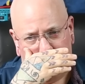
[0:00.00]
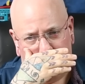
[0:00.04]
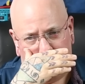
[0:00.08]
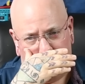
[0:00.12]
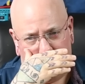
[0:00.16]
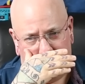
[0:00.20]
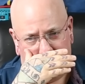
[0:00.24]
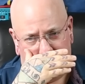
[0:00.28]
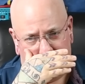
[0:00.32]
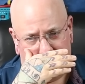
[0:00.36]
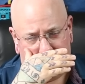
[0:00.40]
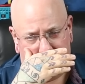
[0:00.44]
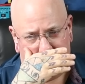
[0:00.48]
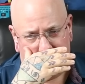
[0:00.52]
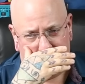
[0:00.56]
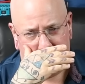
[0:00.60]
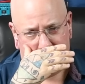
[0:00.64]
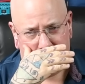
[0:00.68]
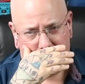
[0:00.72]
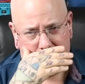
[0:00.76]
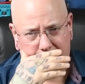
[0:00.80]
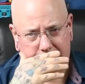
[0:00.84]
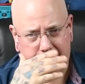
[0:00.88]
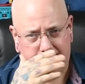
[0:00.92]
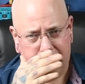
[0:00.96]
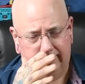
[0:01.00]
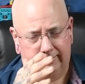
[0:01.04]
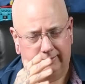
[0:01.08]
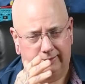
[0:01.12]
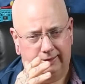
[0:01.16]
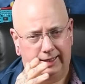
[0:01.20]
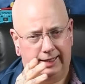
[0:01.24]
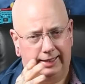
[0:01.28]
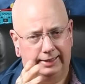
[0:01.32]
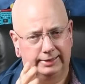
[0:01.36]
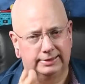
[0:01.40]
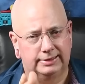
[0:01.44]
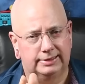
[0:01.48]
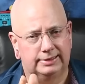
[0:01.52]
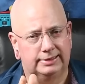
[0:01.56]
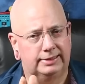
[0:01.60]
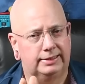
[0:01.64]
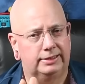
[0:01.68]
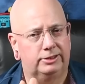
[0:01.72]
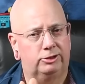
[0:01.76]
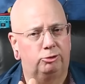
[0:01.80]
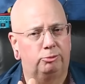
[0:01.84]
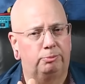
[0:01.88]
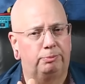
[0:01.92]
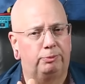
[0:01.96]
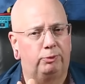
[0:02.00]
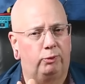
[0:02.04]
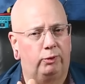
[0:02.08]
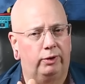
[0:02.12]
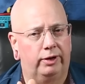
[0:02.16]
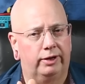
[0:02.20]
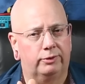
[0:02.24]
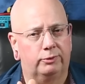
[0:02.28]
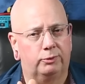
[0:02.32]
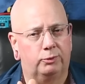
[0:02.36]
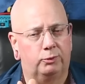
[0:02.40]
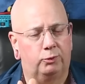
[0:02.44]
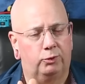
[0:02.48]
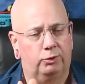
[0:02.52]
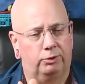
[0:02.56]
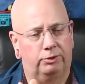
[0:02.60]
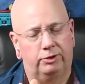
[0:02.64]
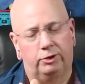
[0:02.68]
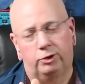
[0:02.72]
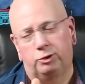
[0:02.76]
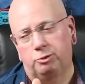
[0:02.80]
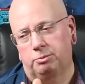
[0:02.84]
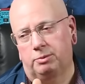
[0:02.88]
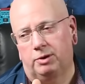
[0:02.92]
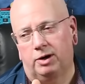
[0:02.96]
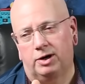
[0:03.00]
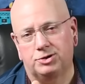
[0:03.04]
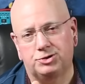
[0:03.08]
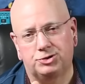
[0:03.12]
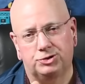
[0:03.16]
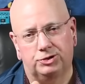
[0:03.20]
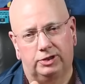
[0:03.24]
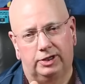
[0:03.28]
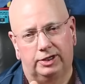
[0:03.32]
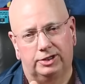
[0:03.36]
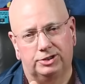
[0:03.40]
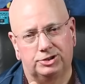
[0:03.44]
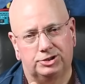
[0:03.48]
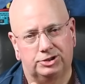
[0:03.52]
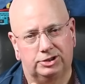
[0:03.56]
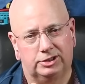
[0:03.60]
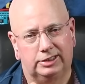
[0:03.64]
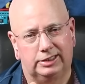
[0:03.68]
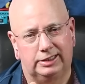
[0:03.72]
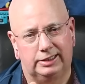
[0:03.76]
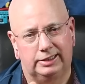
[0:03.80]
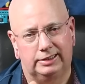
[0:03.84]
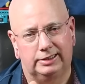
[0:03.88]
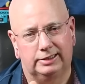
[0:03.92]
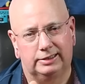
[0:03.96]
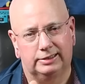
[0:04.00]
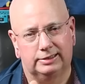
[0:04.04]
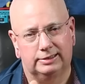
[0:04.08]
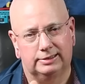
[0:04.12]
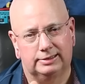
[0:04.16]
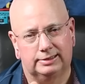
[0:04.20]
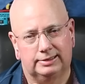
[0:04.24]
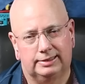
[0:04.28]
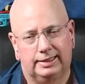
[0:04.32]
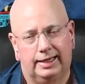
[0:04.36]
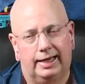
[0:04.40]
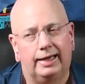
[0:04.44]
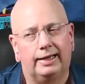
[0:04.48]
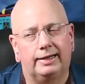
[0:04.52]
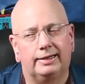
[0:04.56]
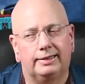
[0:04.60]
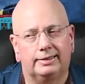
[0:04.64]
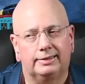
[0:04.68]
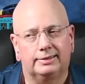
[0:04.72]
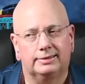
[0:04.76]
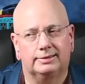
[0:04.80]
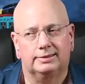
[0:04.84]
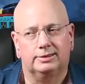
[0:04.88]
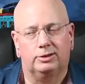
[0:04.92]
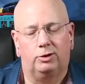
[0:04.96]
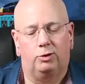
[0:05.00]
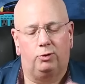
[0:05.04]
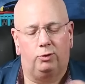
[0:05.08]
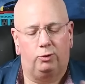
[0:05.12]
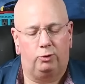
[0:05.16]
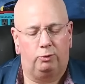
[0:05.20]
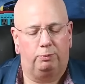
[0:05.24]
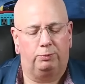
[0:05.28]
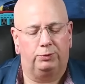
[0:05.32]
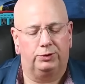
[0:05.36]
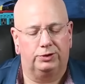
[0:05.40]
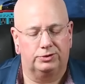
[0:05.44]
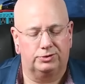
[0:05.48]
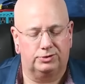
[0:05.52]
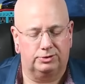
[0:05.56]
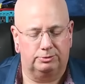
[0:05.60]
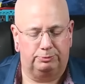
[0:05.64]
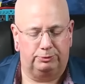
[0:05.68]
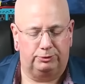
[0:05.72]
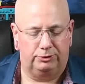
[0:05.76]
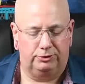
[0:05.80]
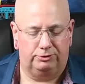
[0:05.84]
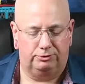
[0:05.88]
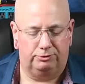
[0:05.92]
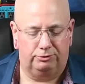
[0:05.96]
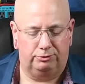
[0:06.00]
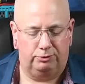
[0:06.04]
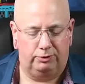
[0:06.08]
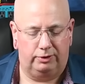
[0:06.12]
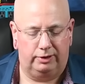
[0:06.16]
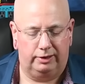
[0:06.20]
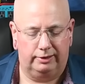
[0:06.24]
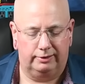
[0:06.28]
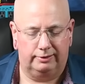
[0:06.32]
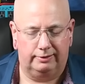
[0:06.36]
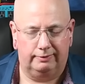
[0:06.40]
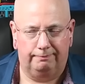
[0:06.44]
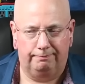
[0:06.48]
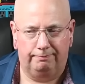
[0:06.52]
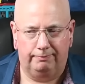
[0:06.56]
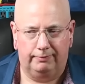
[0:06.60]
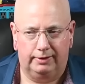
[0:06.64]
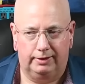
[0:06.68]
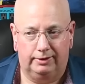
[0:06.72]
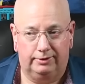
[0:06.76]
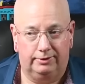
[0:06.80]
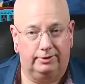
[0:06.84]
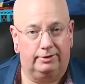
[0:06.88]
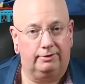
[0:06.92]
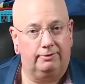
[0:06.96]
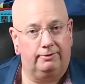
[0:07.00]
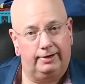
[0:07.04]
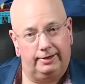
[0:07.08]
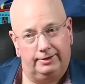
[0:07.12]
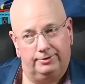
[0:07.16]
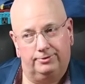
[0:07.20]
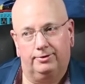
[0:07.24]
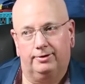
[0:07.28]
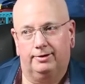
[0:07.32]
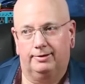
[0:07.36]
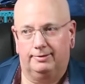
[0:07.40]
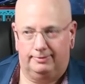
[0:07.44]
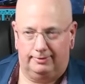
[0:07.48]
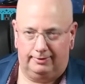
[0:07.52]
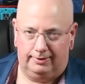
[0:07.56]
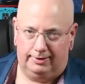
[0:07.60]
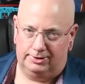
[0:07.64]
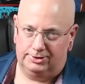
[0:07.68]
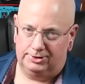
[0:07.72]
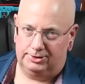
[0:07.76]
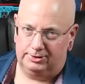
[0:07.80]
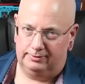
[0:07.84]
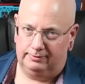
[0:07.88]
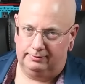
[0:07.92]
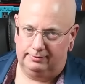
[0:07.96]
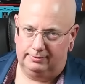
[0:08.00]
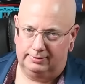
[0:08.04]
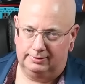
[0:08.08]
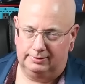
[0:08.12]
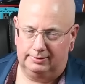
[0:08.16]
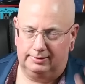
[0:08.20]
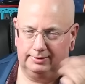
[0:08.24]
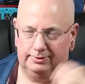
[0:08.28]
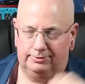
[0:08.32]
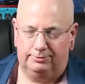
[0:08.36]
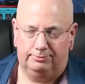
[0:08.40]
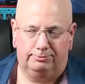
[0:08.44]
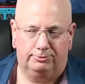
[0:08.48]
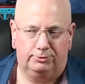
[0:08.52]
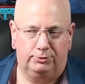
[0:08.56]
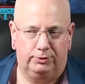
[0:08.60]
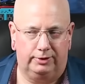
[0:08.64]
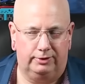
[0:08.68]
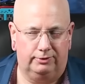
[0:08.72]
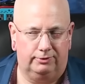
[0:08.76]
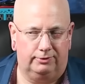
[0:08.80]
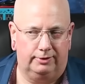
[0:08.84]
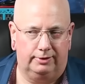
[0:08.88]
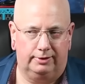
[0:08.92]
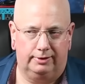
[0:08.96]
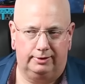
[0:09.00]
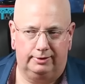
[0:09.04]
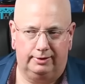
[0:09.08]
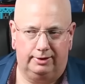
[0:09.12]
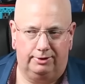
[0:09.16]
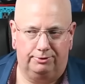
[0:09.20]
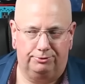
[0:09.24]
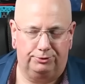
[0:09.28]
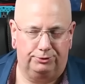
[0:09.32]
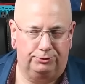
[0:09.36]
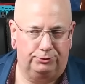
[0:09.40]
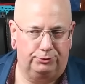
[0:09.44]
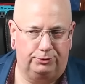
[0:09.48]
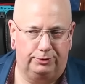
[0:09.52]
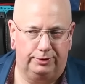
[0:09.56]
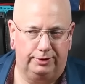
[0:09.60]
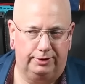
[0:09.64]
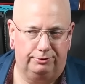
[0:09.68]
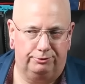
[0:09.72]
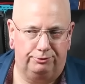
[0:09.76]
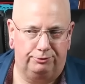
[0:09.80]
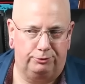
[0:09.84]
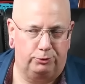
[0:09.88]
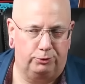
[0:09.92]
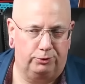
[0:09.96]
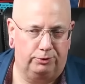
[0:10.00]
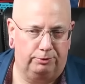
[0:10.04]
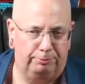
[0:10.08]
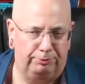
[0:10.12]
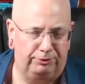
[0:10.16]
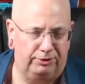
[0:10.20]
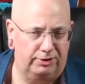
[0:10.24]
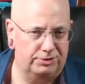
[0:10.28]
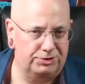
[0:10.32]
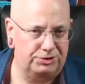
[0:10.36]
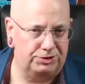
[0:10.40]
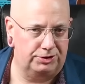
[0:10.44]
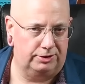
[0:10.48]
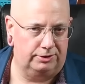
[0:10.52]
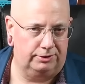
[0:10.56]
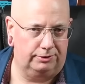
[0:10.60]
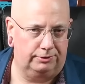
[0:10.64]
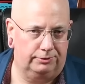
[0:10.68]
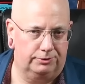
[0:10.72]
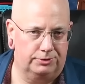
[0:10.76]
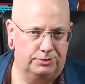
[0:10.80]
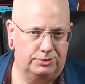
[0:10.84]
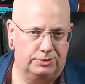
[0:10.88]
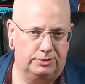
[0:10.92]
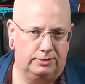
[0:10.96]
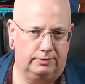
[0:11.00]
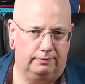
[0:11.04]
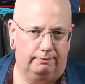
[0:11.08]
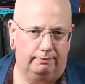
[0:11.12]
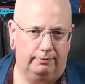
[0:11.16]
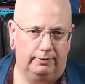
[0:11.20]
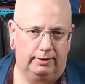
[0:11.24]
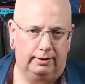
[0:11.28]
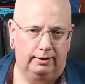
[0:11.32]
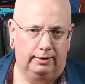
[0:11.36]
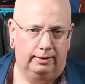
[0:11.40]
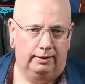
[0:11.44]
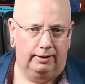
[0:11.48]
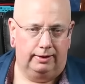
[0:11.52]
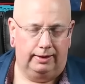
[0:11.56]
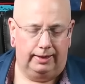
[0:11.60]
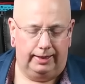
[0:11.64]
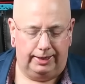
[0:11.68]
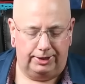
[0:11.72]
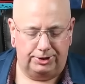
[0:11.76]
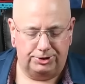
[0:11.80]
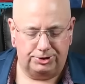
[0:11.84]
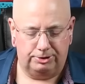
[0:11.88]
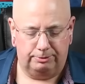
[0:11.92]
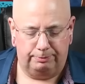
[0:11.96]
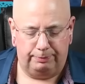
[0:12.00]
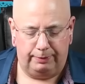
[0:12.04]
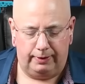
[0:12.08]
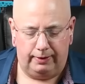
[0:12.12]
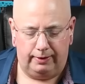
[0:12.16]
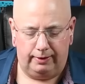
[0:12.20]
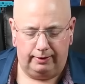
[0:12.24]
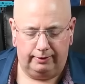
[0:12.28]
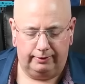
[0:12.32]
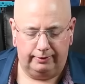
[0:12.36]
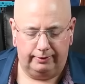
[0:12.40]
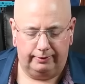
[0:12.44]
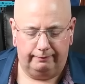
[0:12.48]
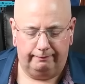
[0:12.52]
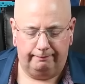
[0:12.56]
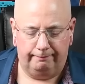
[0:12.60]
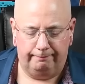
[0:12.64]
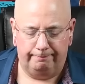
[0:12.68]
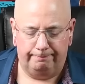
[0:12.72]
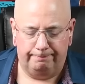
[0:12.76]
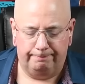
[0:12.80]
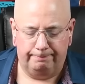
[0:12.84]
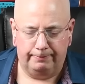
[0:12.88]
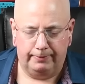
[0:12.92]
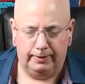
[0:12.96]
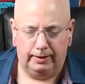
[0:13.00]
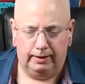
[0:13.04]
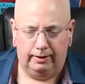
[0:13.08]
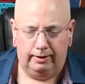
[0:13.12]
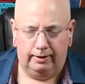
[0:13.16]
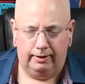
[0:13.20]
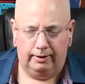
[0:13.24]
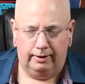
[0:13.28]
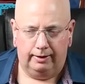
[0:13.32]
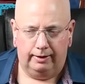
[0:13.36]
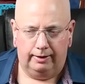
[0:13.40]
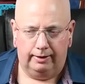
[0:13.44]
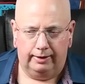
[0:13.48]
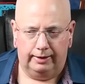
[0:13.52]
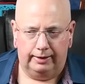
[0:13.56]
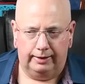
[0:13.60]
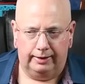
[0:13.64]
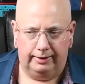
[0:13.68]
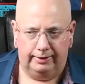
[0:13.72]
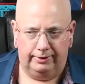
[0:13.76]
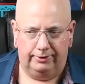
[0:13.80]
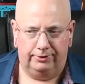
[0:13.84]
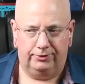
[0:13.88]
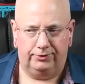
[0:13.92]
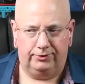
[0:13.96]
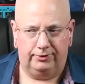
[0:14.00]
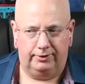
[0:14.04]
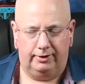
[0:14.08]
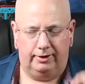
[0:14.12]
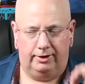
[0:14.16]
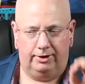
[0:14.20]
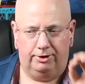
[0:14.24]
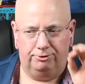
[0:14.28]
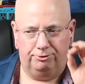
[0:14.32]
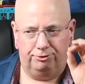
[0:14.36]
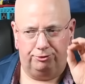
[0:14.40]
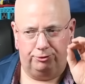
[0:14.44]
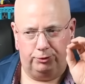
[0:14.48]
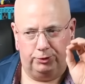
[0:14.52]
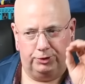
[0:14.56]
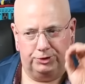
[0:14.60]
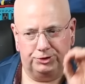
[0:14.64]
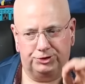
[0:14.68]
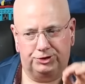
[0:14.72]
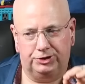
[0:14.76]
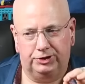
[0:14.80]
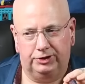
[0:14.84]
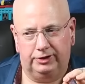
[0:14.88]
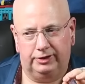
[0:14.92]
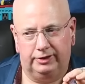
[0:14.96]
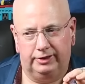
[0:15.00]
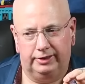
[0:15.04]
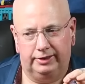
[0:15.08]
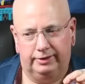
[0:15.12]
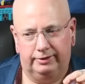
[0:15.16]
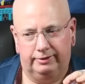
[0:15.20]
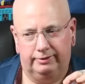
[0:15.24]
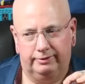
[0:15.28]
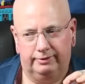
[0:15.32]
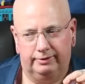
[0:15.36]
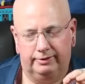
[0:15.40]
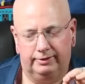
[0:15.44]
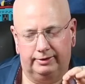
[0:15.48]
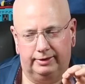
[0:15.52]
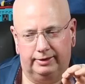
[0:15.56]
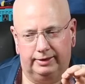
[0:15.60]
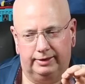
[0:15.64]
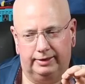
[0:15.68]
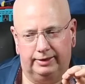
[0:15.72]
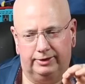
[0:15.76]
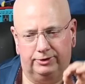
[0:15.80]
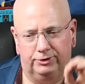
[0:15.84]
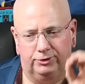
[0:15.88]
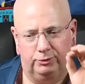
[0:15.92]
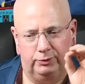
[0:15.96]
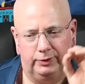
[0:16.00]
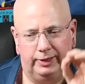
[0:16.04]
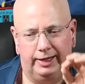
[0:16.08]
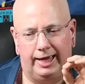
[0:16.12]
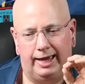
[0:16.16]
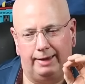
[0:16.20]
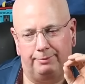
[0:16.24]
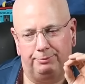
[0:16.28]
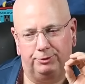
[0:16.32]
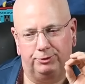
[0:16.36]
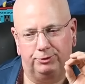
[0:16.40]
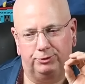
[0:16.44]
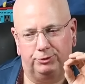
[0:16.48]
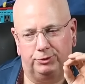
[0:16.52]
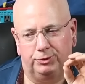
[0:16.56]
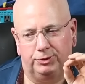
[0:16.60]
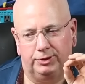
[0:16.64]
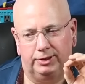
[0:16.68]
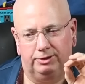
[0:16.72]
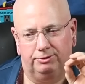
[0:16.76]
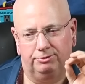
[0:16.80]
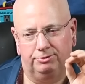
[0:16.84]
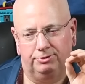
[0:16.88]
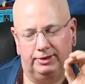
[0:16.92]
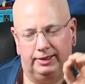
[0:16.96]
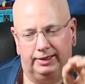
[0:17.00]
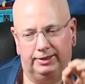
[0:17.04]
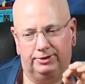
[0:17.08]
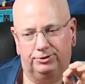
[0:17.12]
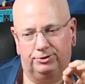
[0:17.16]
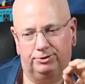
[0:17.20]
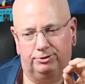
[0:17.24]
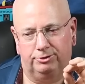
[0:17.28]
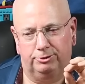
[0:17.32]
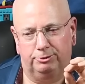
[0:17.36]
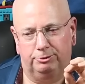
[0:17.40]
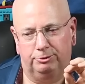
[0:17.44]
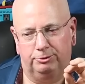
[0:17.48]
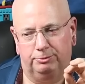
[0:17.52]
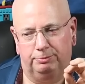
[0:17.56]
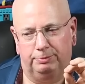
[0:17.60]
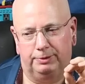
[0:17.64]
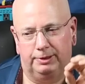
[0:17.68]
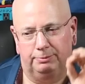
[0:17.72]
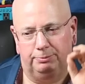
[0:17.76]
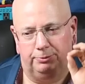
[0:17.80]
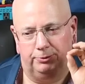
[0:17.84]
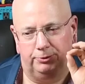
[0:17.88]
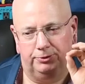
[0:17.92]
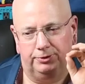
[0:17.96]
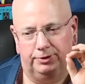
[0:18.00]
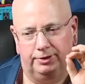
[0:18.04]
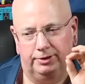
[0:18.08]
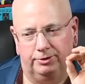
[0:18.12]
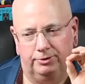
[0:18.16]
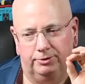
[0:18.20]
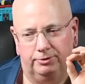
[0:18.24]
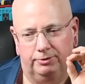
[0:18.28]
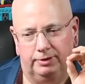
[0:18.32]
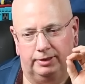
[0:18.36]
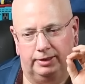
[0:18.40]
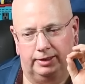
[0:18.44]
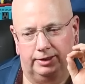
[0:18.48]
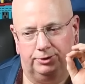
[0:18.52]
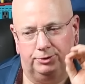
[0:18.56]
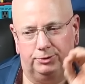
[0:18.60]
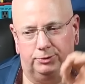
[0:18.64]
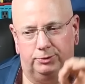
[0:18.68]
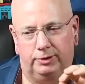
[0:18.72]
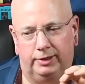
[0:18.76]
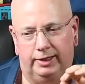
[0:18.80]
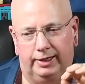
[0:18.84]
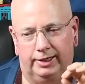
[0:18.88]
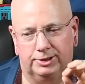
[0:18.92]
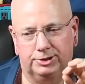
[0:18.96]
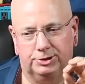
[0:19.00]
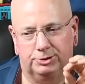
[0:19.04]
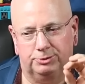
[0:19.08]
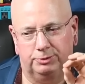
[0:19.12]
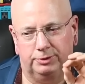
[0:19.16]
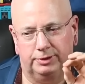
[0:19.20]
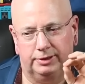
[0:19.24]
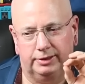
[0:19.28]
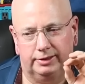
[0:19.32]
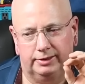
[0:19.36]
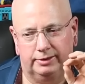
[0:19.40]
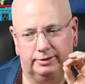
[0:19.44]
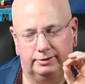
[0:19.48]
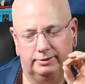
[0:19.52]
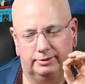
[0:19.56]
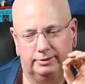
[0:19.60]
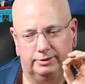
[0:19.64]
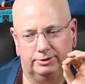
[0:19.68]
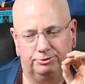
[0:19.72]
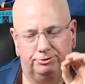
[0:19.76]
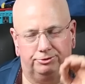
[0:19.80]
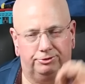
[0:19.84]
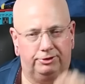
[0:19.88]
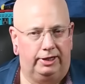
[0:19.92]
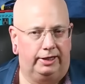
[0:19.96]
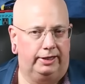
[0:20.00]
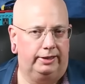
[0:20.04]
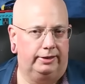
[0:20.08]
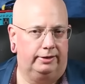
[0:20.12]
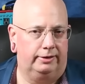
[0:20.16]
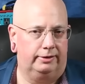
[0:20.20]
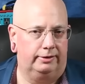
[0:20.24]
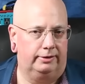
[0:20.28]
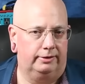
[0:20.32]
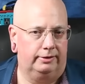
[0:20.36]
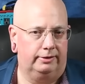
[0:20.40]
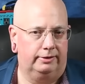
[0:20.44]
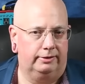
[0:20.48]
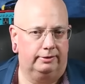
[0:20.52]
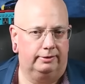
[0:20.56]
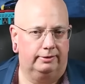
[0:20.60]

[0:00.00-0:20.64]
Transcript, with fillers: way that still point where no modulation is that is the whole principle of what in the correct translation since I'm translating now for 24 plus years ancient Pali it is unfortunately is what happens when you give things to people that are intellectually deflated.